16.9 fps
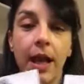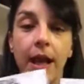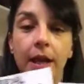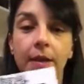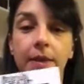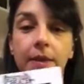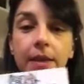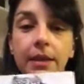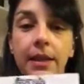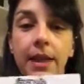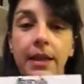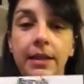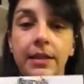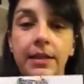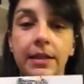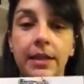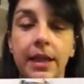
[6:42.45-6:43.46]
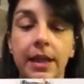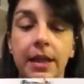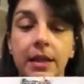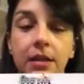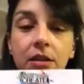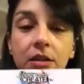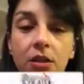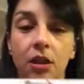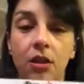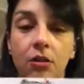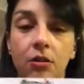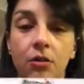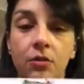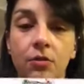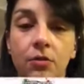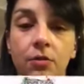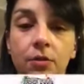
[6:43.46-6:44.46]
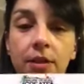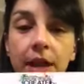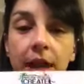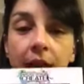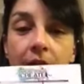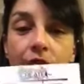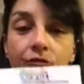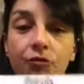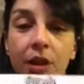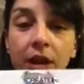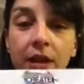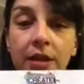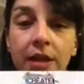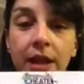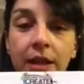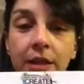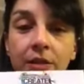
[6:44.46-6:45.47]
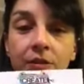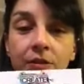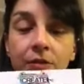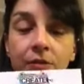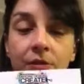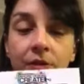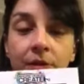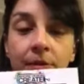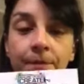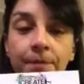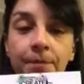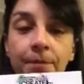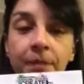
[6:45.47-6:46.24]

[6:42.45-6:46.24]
and the nesting circles and rectangles.